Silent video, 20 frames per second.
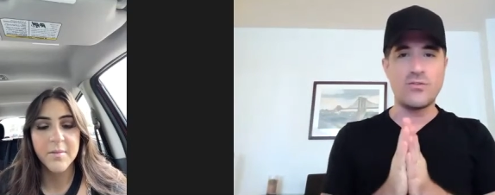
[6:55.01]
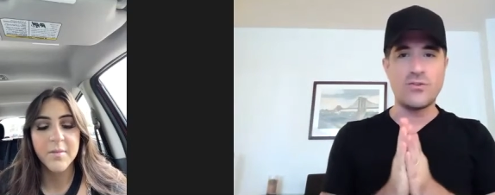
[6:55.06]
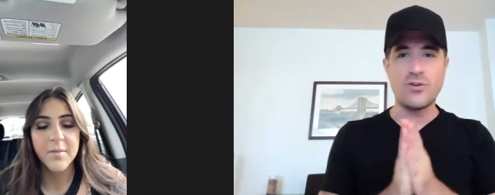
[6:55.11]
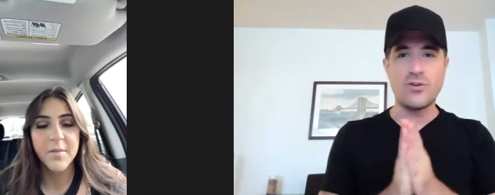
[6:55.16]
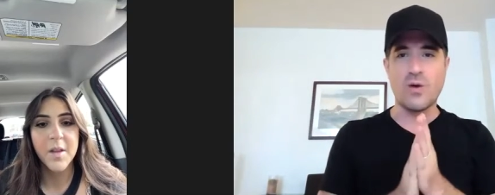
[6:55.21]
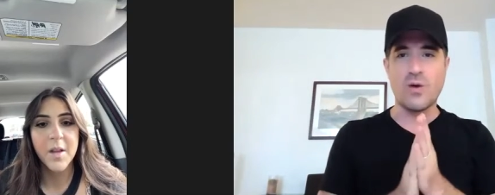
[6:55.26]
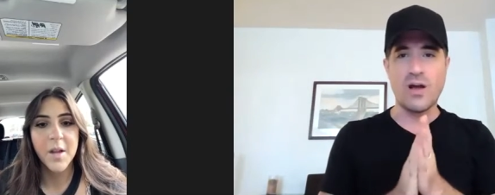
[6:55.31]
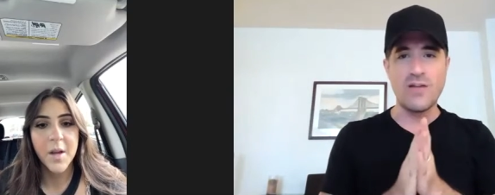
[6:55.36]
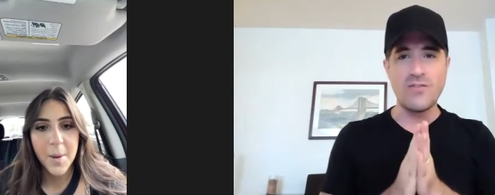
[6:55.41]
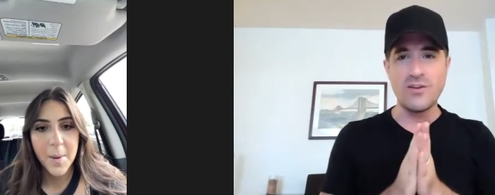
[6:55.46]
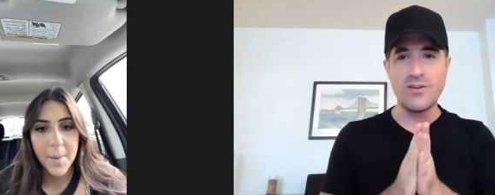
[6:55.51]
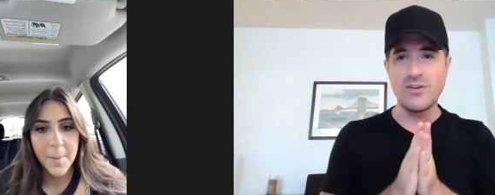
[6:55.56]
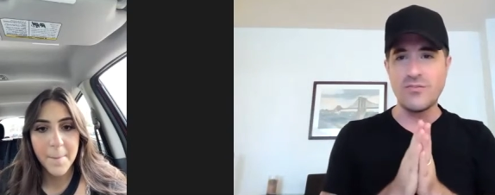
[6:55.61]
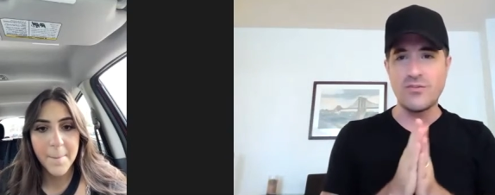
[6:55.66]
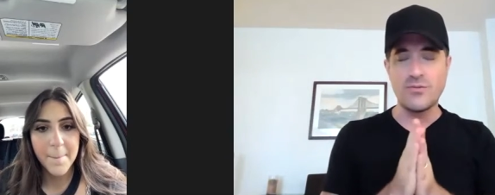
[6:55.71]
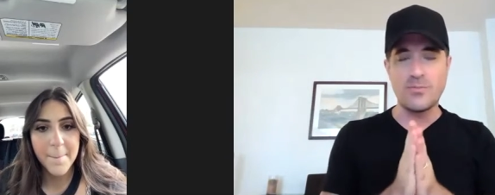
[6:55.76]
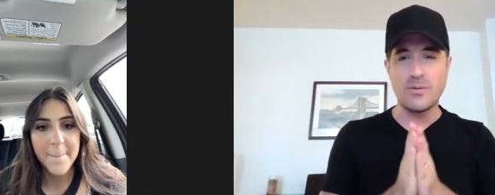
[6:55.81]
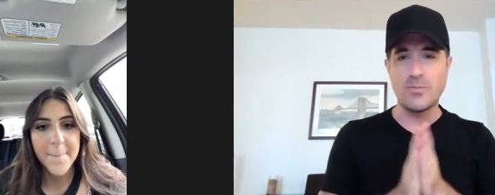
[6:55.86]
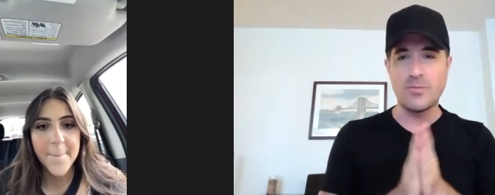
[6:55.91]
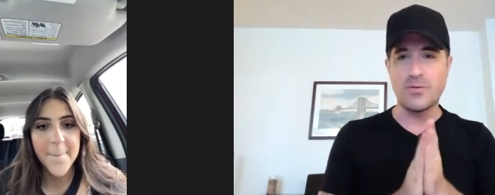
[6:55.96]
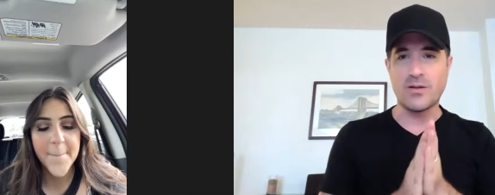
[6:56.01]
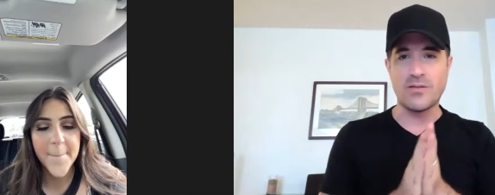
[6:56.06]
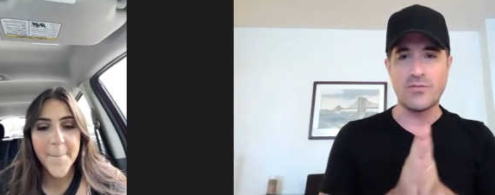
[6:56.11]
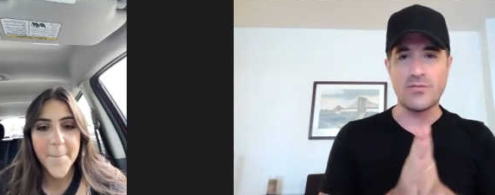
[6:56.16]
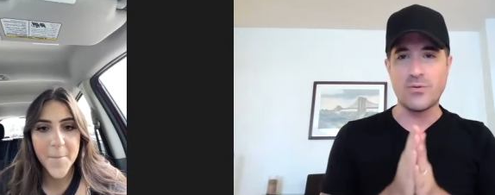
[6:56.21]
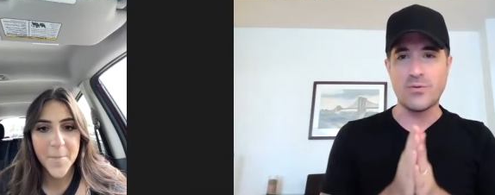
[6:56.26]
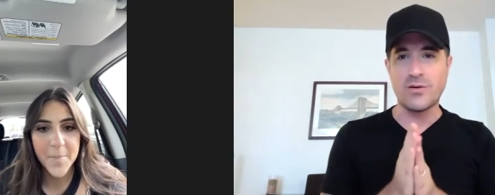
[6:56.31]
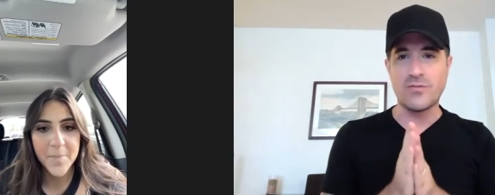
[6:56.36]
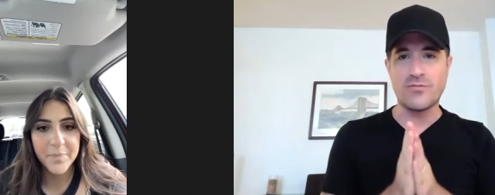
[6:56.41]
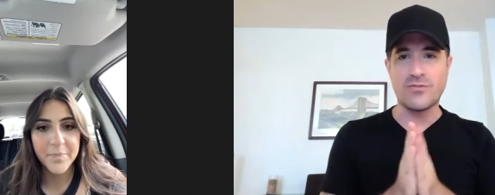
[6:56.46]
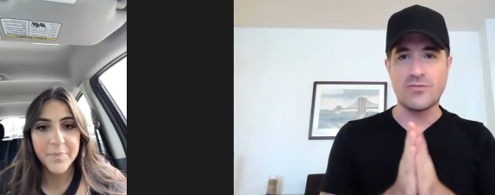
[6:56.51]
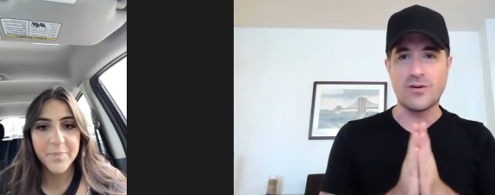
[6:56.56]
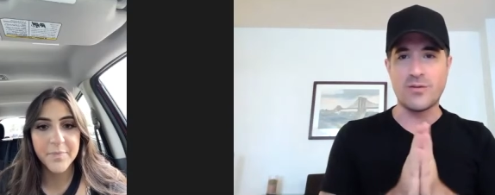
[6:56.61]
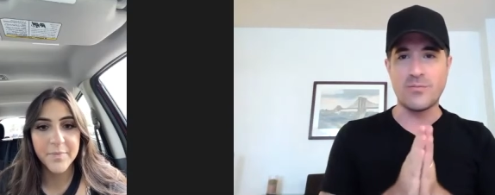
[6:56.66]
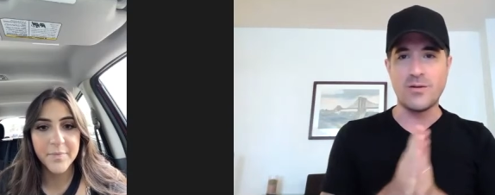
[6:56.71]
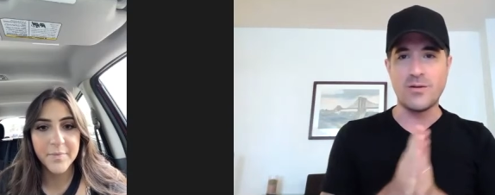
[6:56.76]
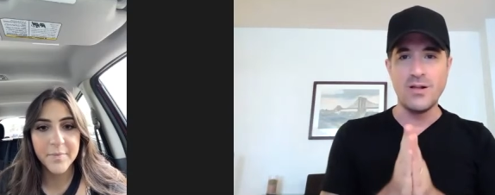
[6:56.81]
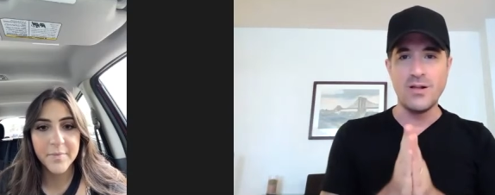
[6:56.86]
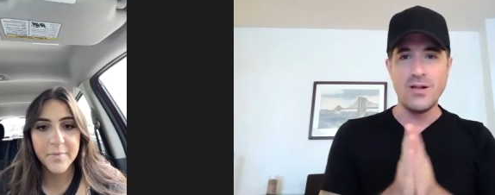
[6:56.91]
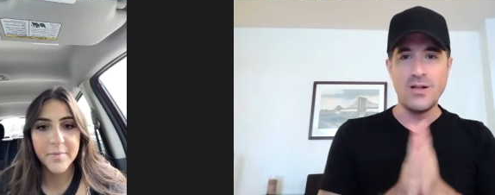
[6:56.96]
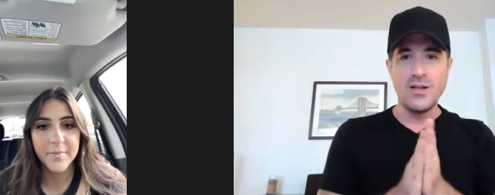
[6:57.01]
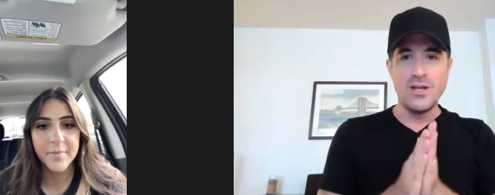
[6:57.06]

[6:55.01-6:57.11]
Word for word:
Speaker 1: You know, I've interviewed people everywhere from,